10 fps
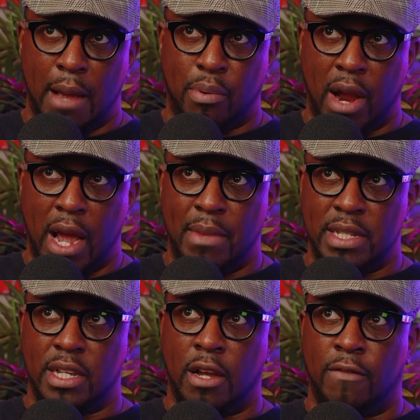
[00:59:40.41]
pride
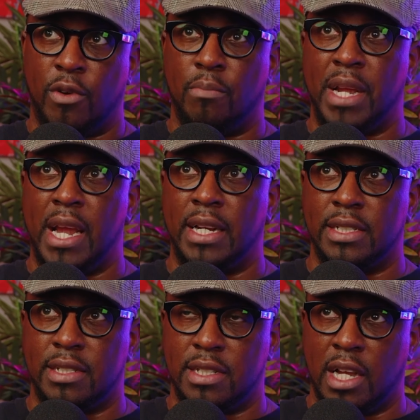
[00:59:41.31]
myself on being a
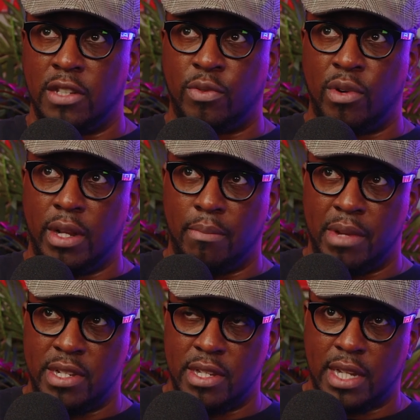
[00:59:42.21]
successful and
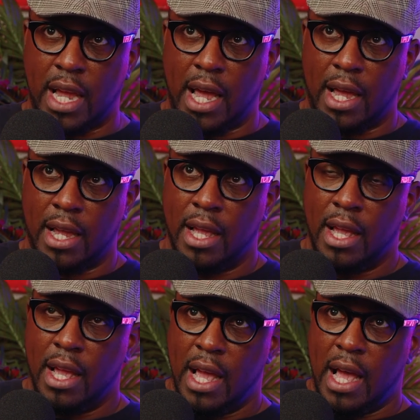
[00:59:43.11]
ambitious guy.
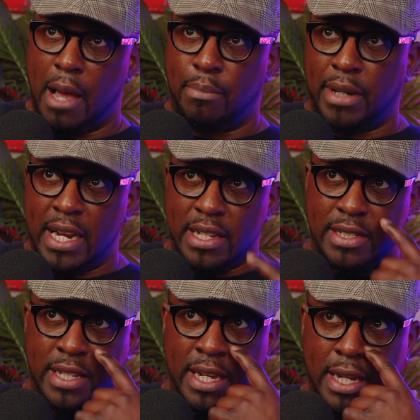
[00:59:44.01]
I played a
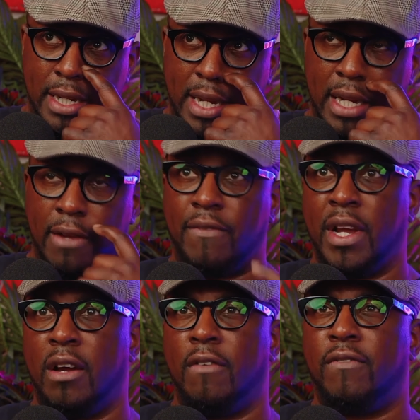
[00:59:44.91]
stint in the
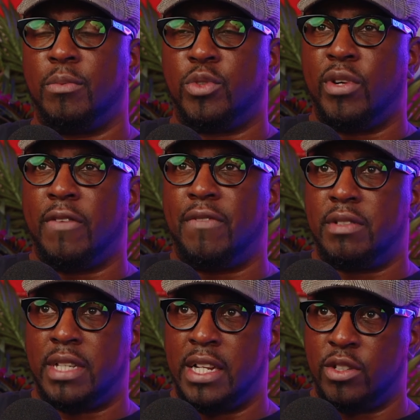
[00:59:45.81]
NFL from
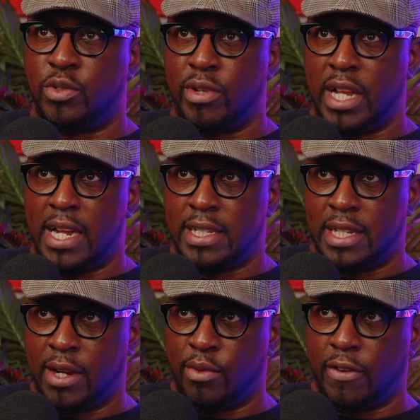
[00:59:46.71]
2015 to
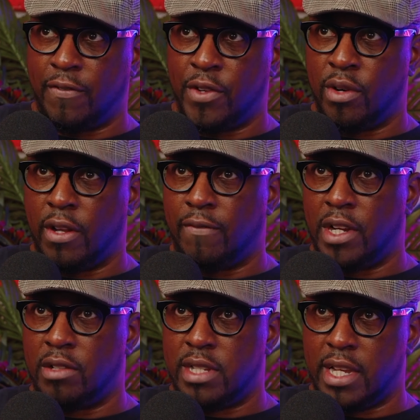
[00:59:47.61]
2018 with a few
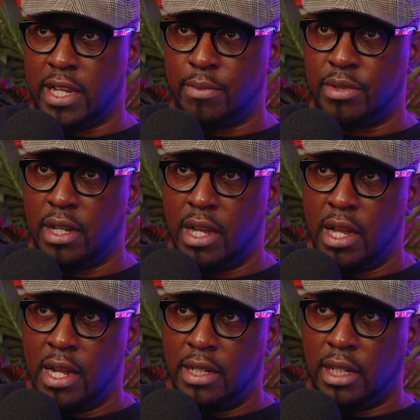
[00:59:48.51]
NFL teams.
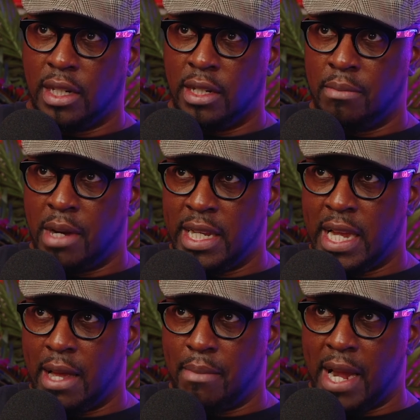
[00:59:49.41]
The little money
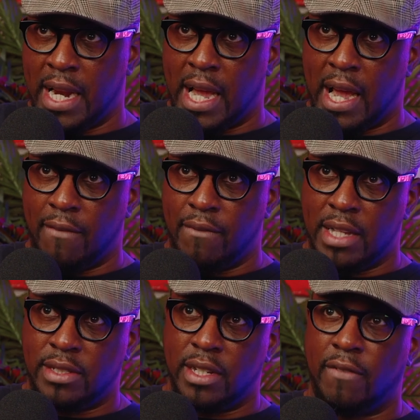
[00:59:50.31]
I made, I
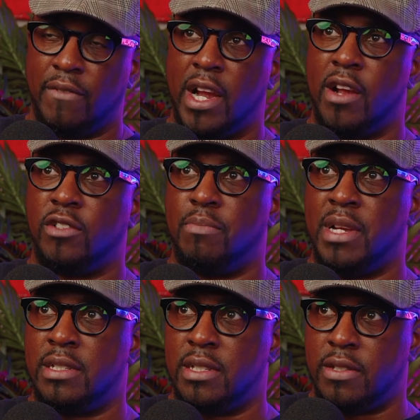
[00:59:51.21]
invested in various
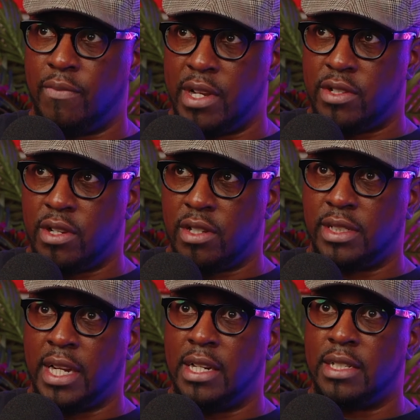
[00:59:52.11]
business ventures.
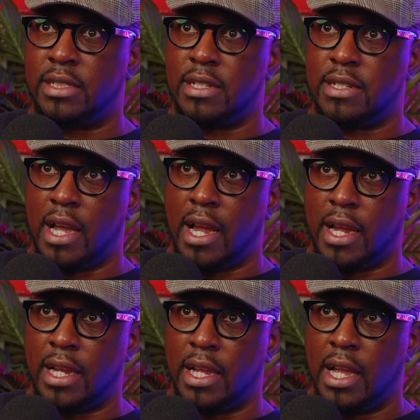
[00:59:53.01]
Needless to
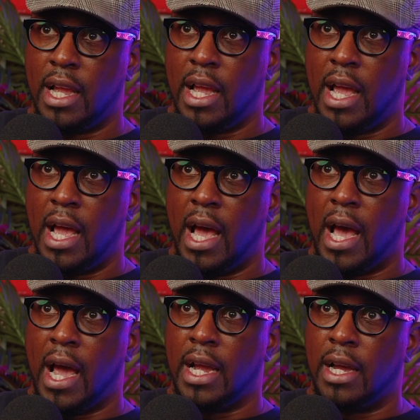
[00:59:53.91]
say,
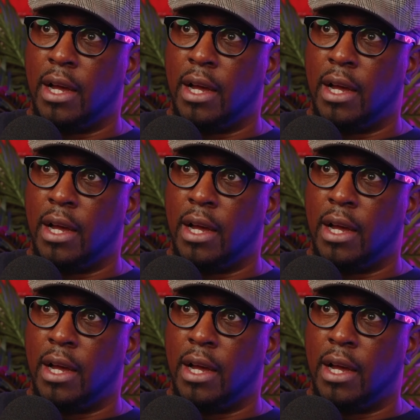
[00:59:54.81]
I